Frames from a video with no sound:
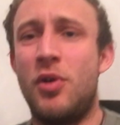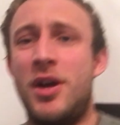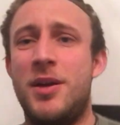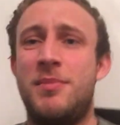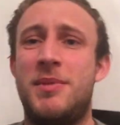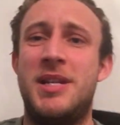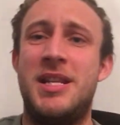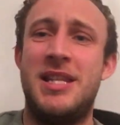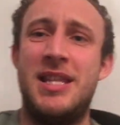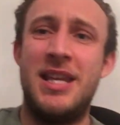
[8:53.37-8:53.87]
I
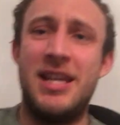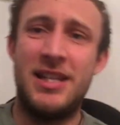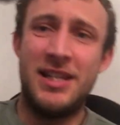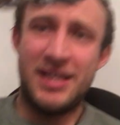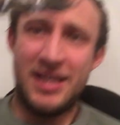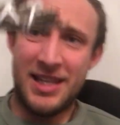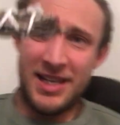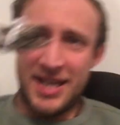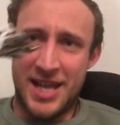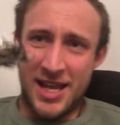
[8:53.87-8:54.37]
mean, at the end
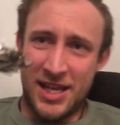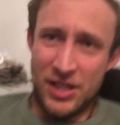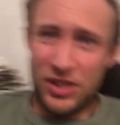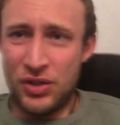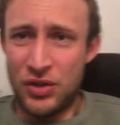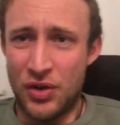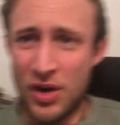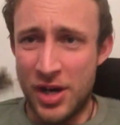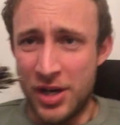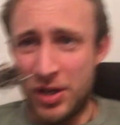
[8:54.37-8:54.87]
of the day, it's
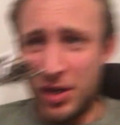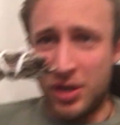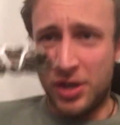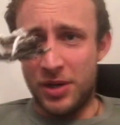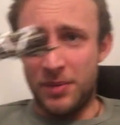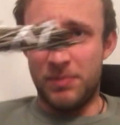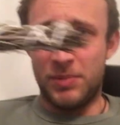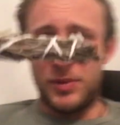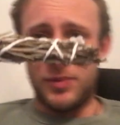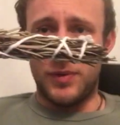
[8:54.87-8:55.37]
dried
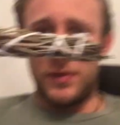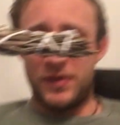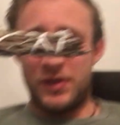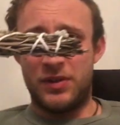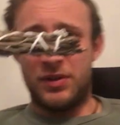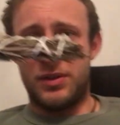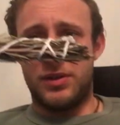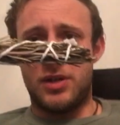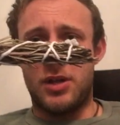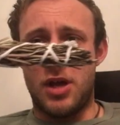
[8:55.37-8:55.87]
herbs
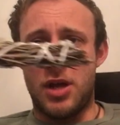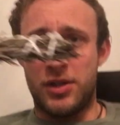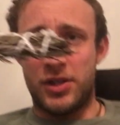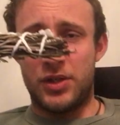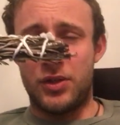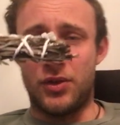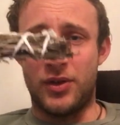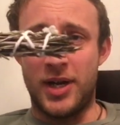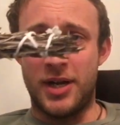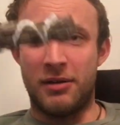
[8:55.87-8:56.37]
with a
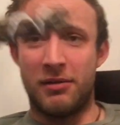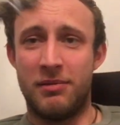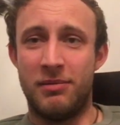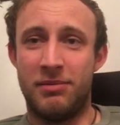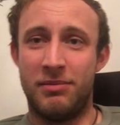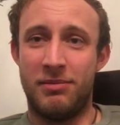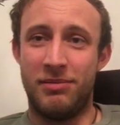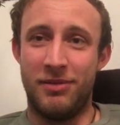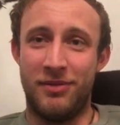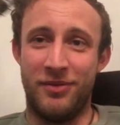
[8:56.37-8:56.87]
string
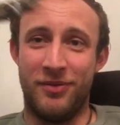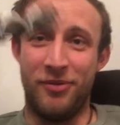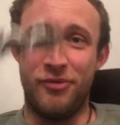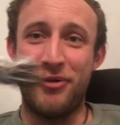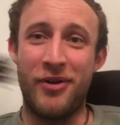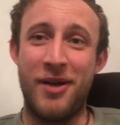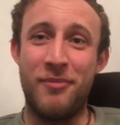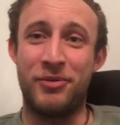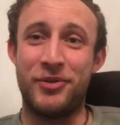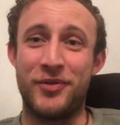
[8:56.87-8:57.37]

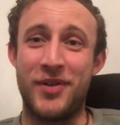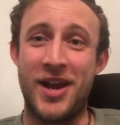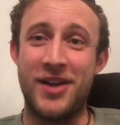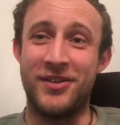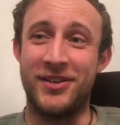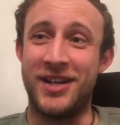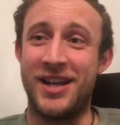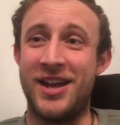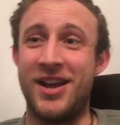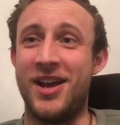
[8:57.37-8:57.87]
wrapped
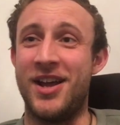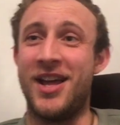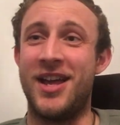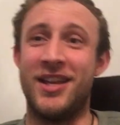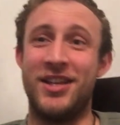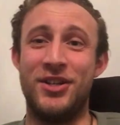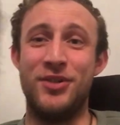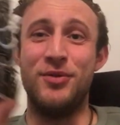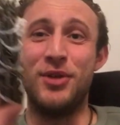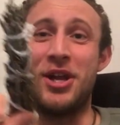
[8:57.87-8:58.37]
around it.
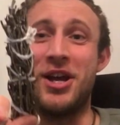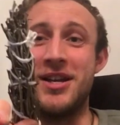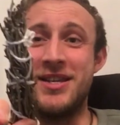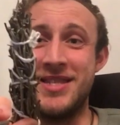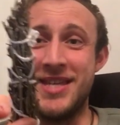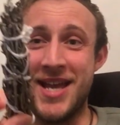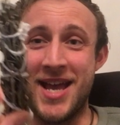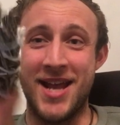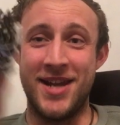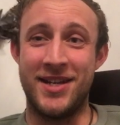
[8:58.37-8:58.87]
You light
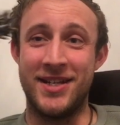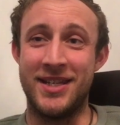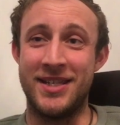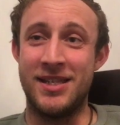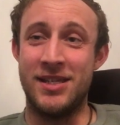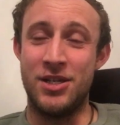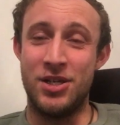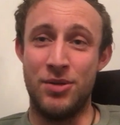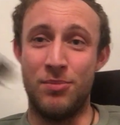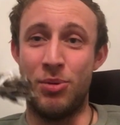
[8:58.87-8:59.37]
the end and
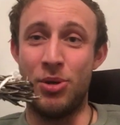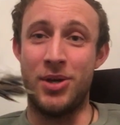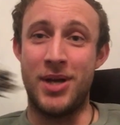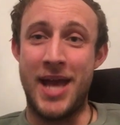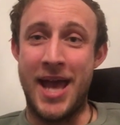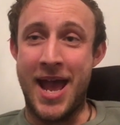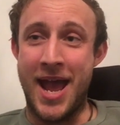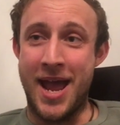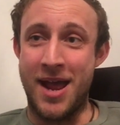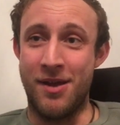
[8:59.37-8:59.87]
then you put
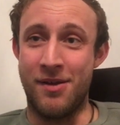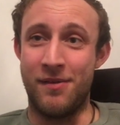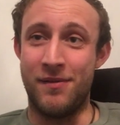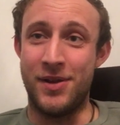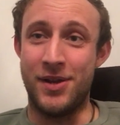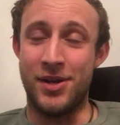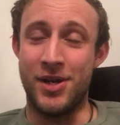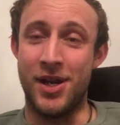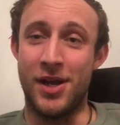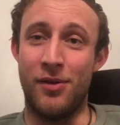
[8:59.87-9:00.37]
it out,
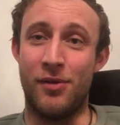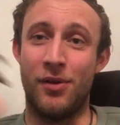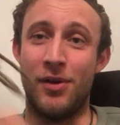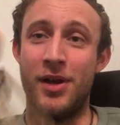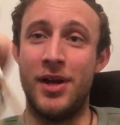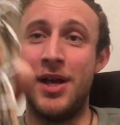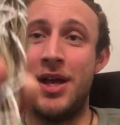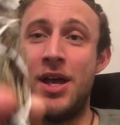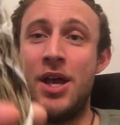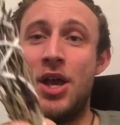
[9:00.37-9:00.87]
you know.
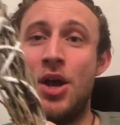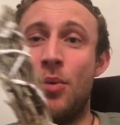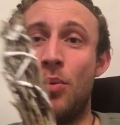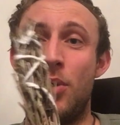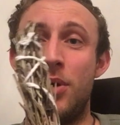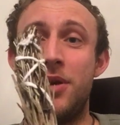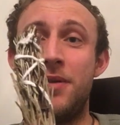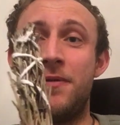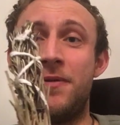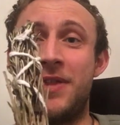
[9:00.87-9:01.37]

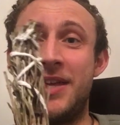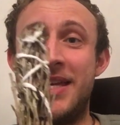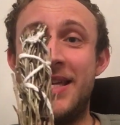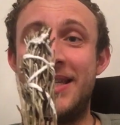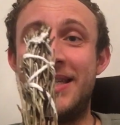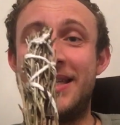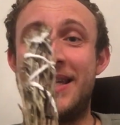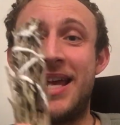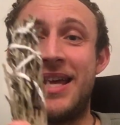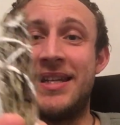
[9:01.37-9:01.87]
One of
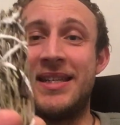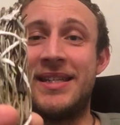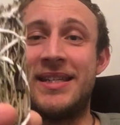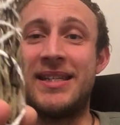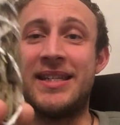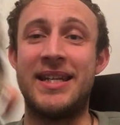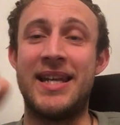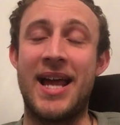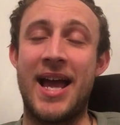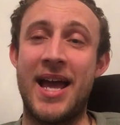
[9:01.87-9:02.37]
these tends
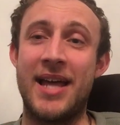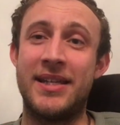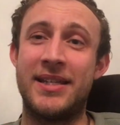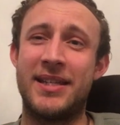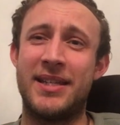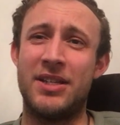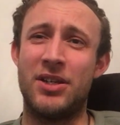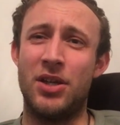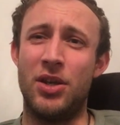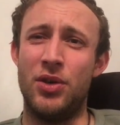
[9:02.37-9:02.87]
to
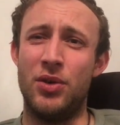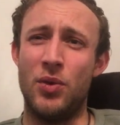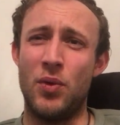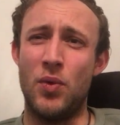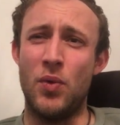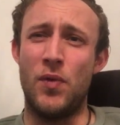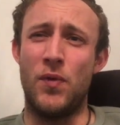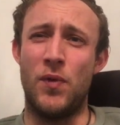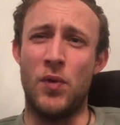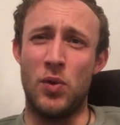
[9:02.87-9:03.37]
last an
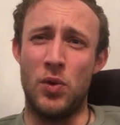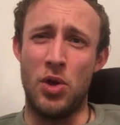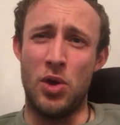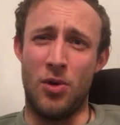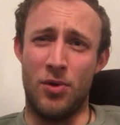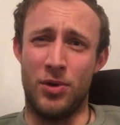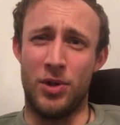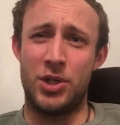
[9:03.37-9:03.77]
awful long